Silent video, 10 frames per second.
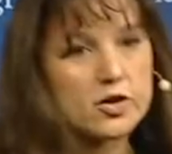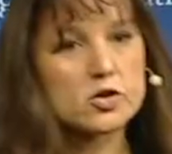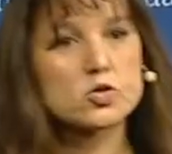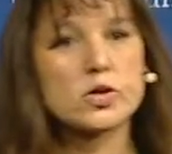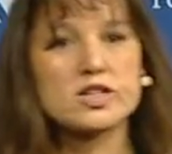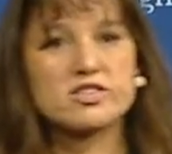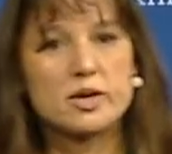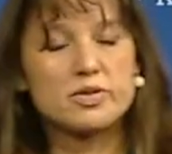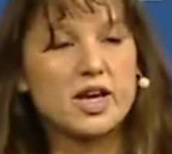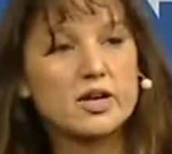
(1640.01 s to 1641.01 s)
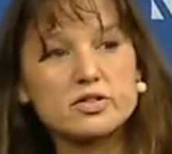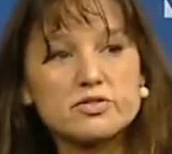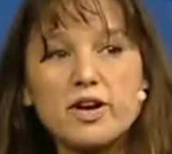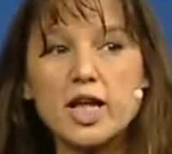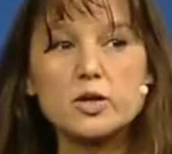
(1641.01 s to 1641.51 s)
know, 20-some thousand
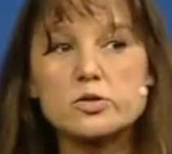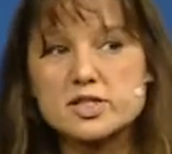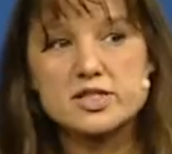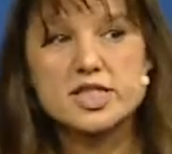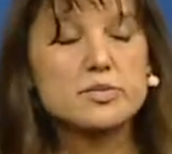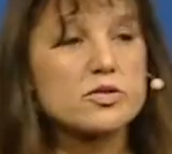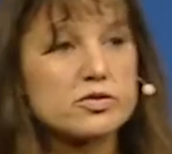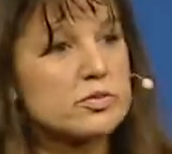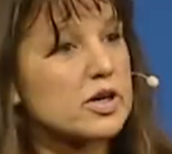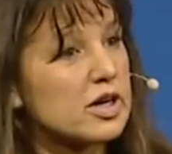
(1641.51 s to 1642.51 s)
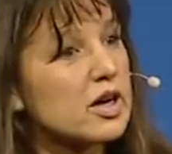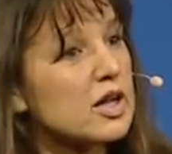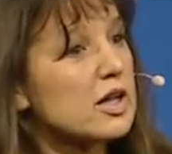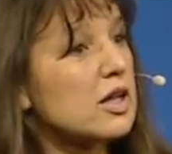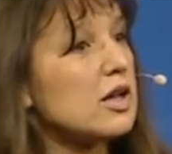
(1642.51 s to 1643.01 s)
followers, and some of them are,
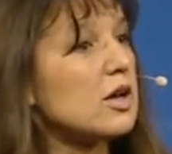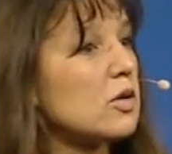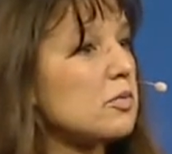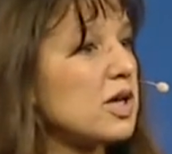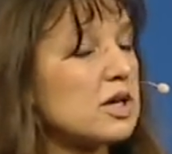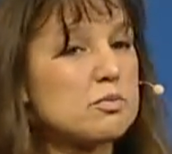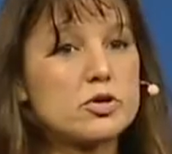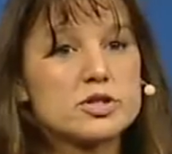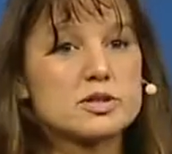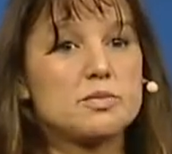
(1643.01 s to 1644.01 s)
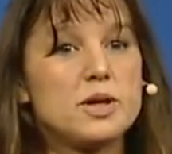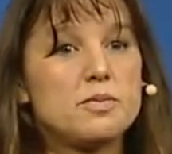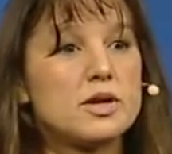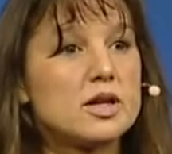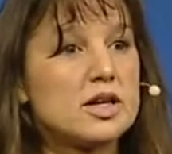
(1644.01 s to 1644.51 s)
you know, big, important
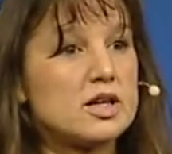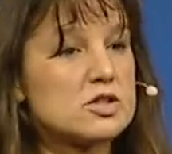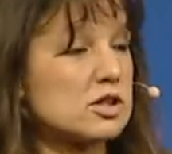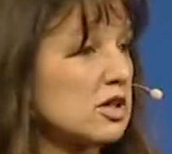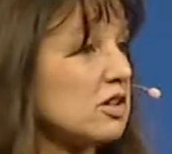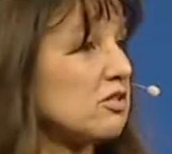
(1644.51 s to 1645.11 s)
people in Turkey,